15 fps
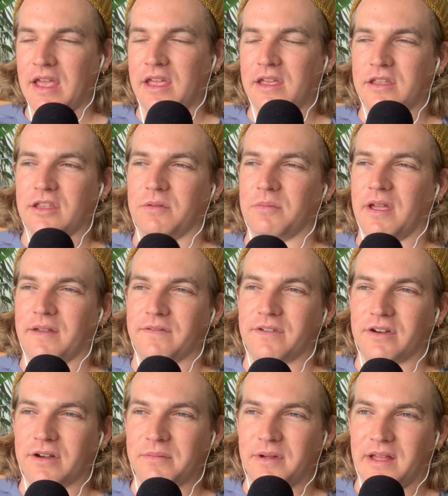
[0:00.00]
You may have heard
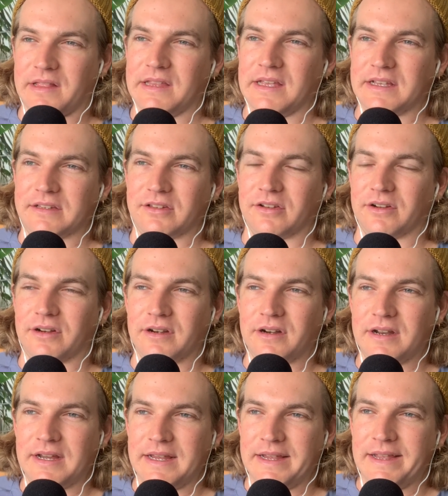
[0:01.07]
about this or
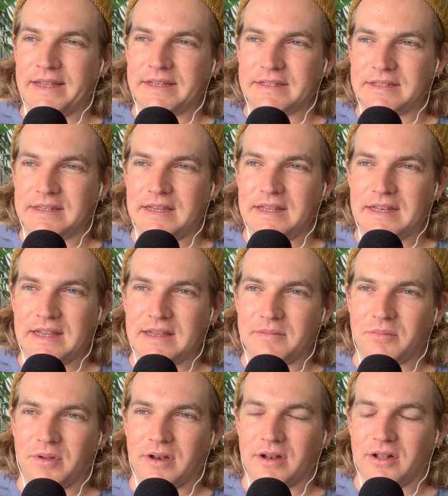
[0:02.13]
seen it,
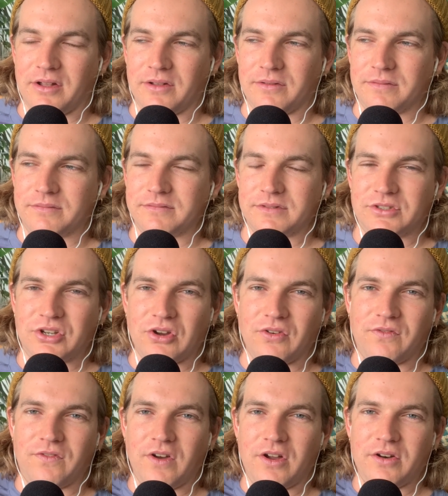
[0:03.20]
but I'll show a
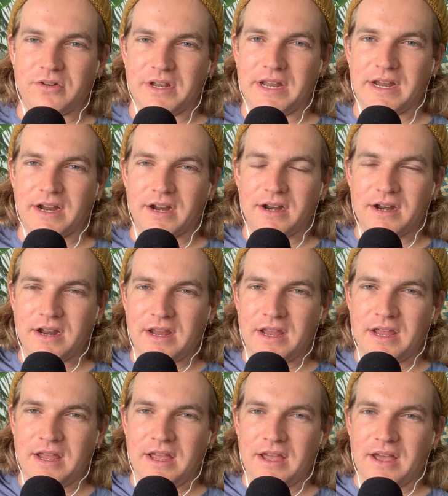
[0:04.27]
photo here
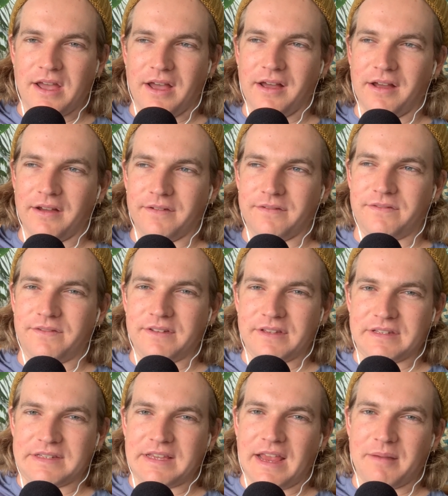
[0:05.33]
of
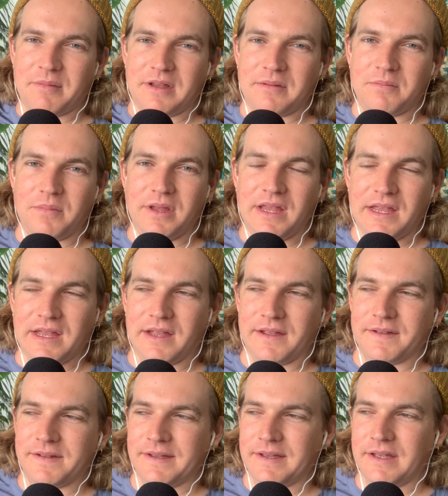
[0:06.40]
salmon being
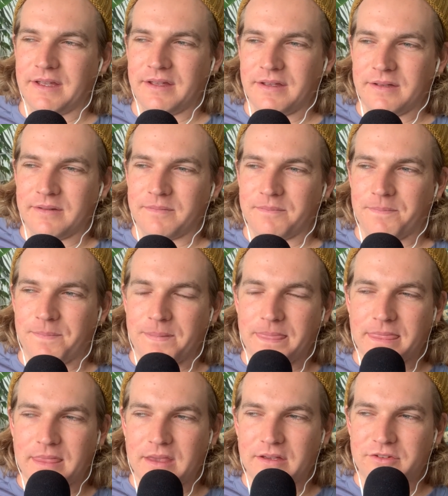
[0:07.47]

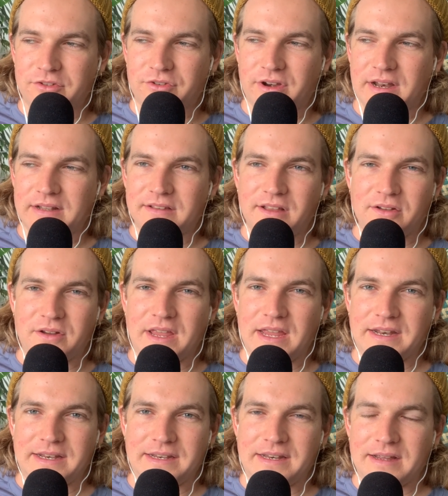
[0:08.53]

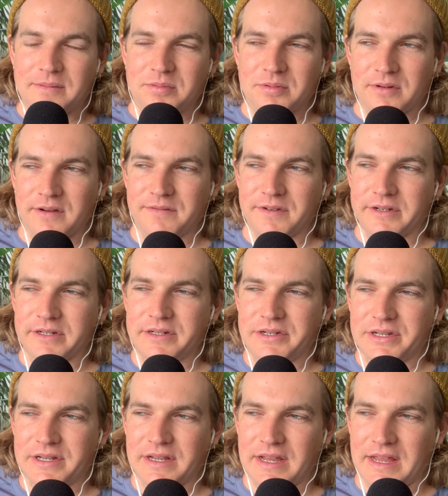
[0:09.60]
translocated up rivers,
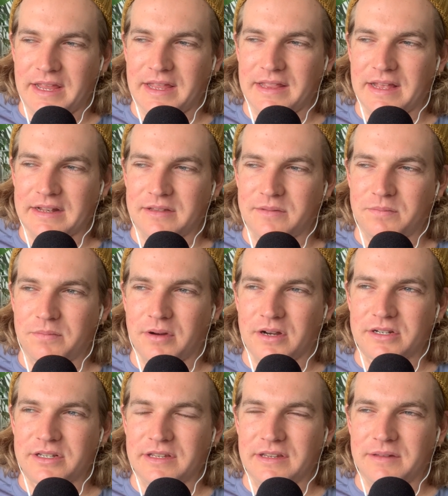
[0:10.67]
and that's
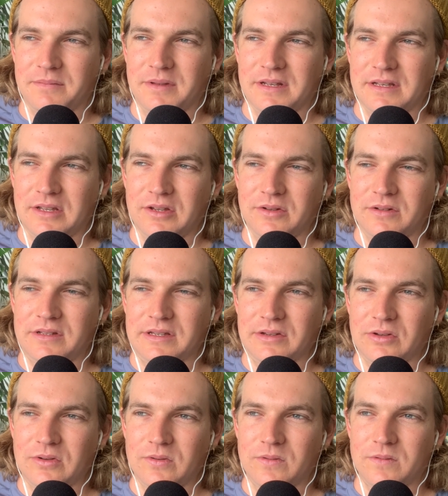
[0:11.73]
partially been due
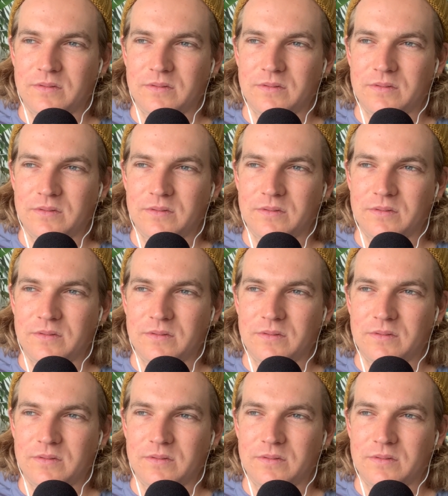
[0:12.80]
to